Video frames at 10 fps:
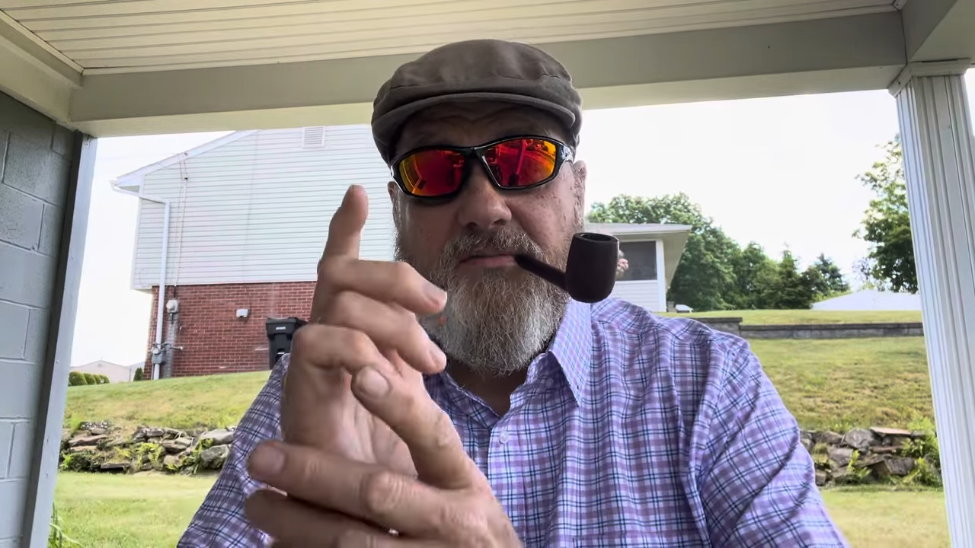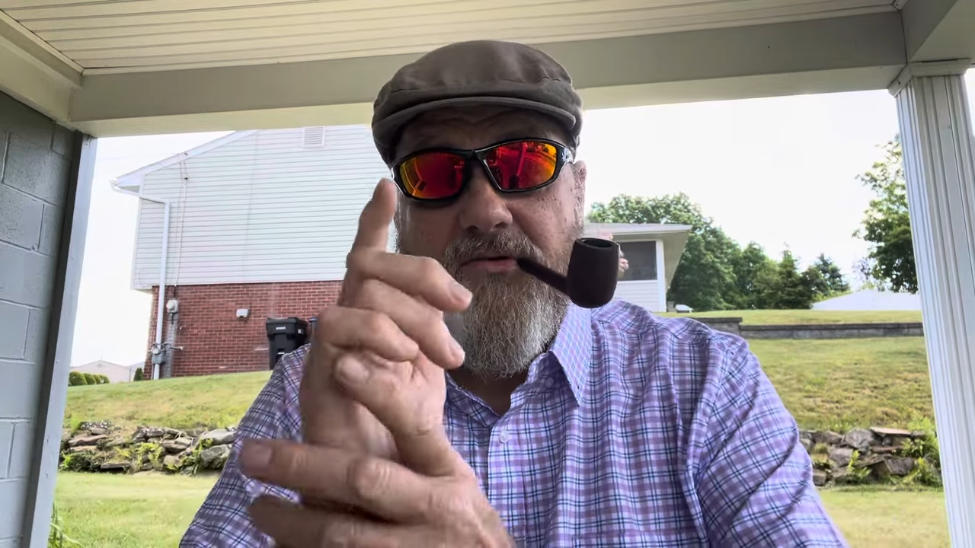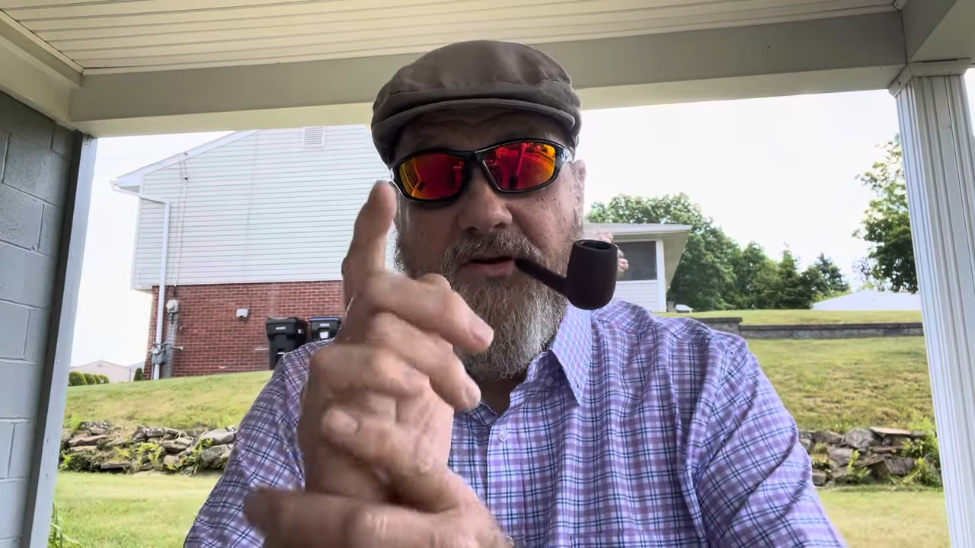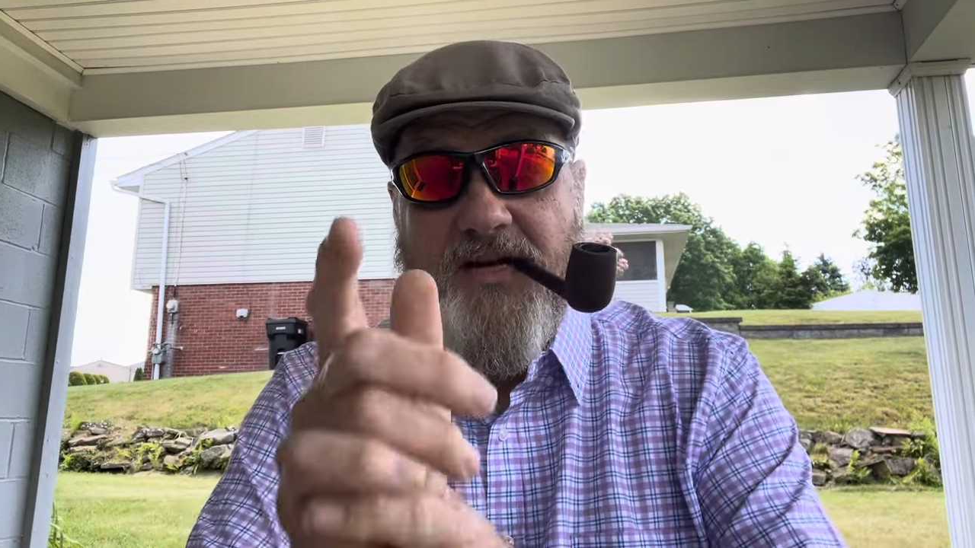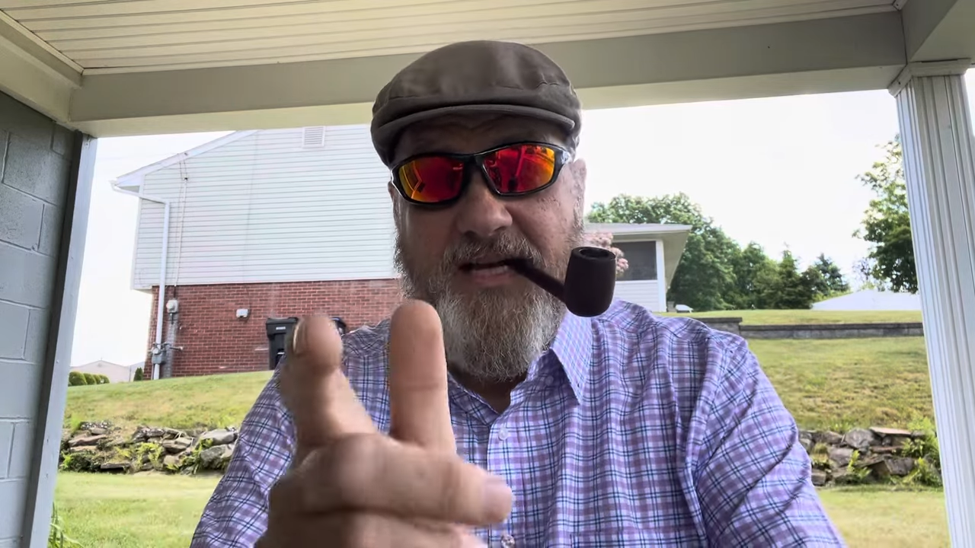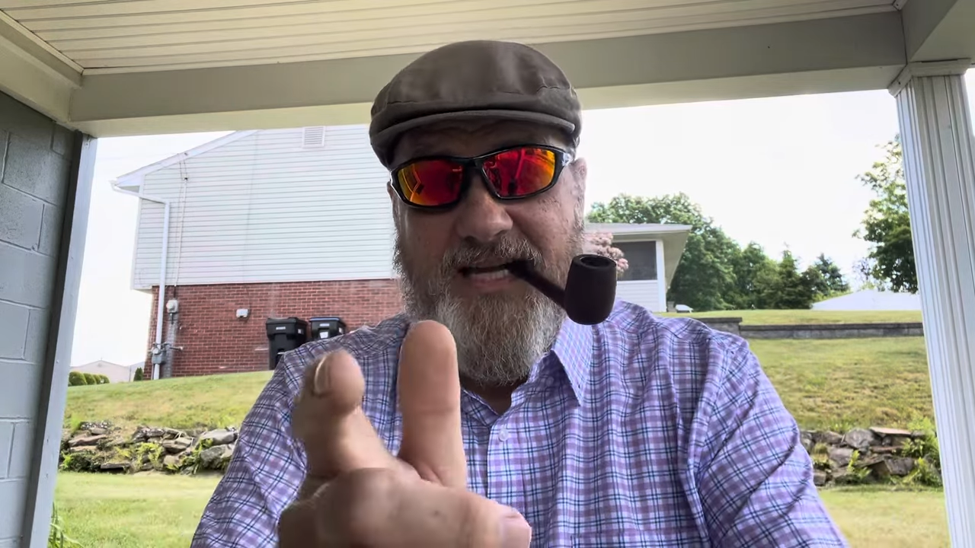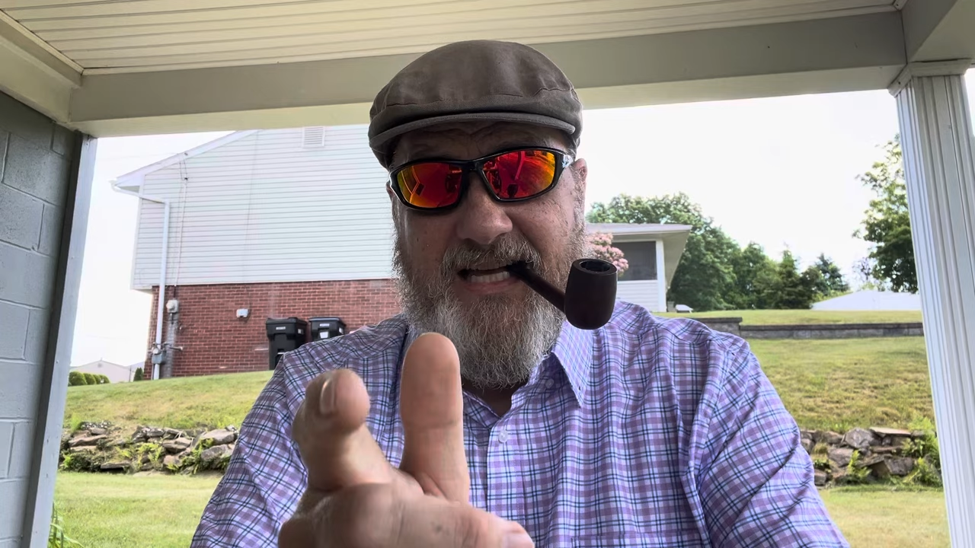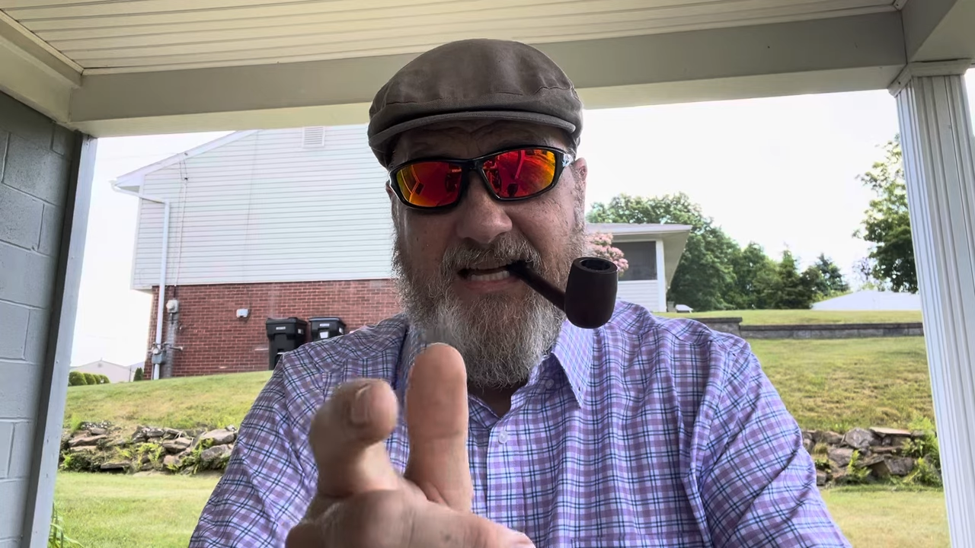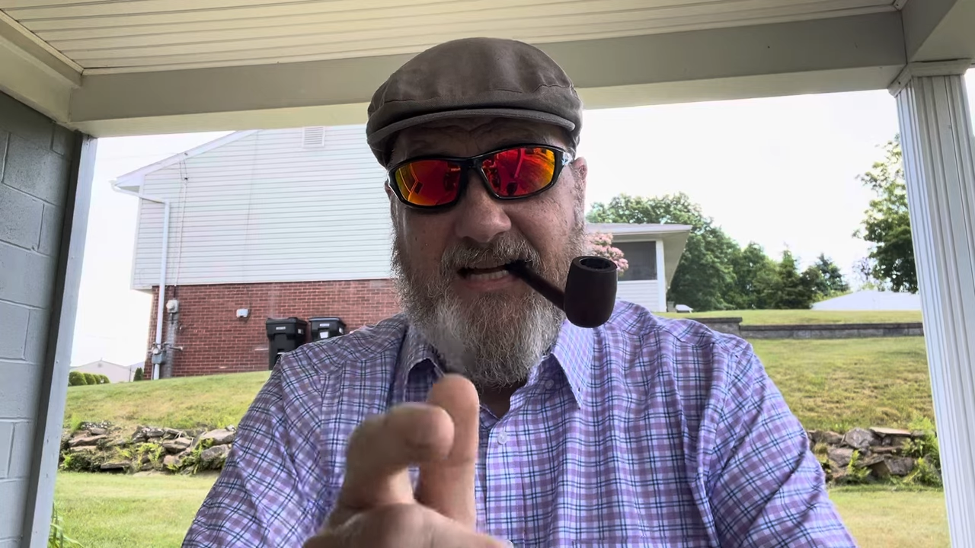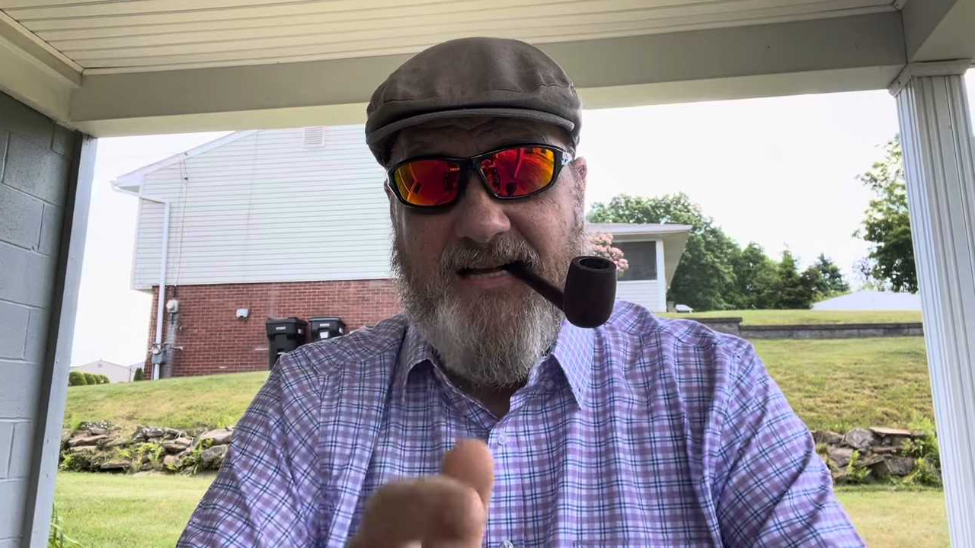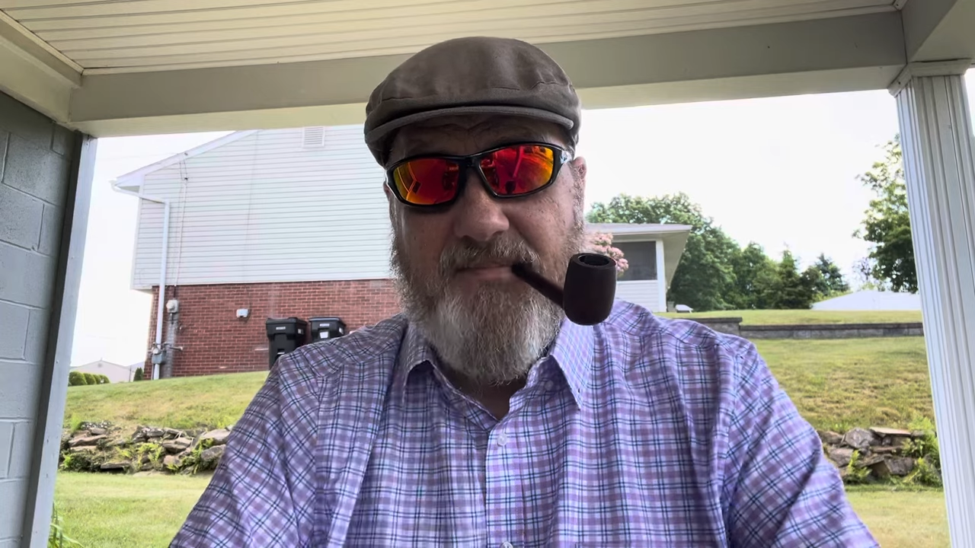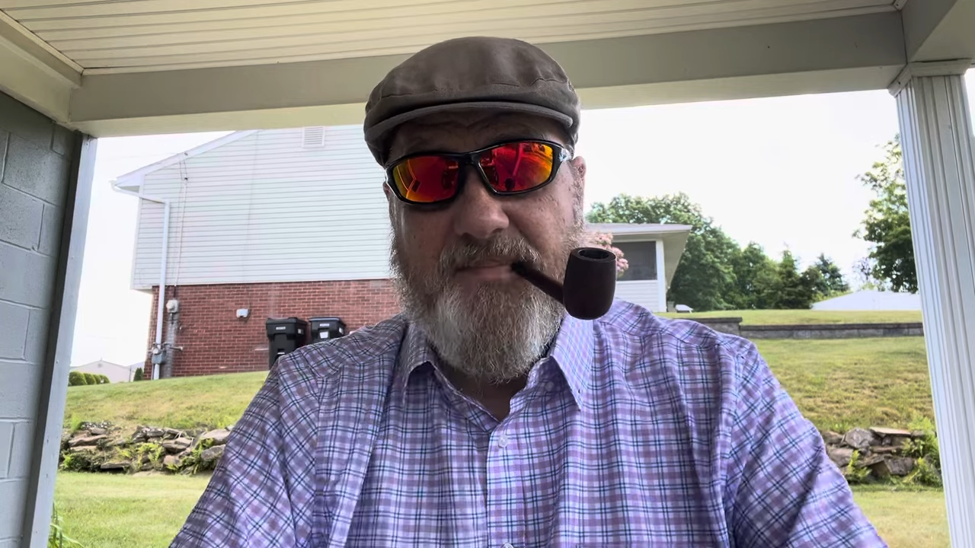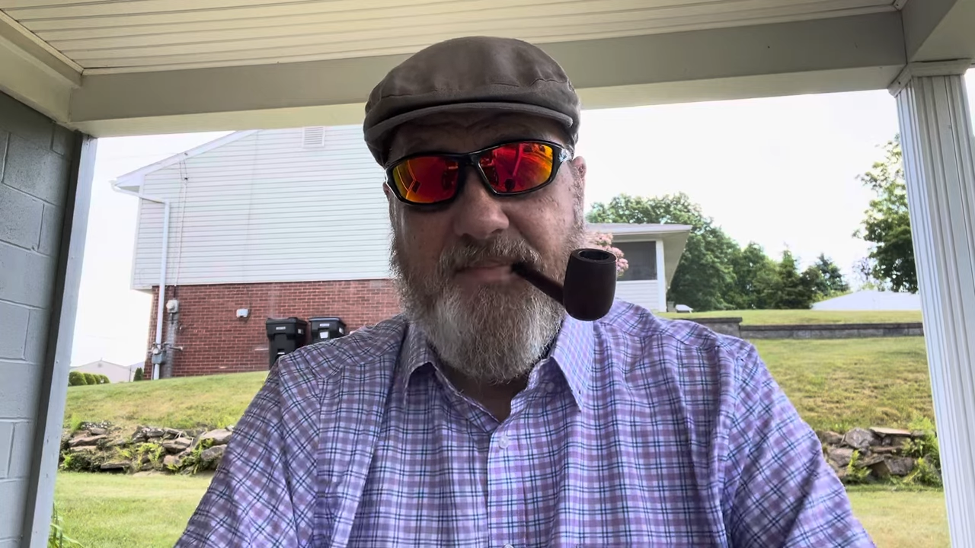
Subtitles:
pointing a handgun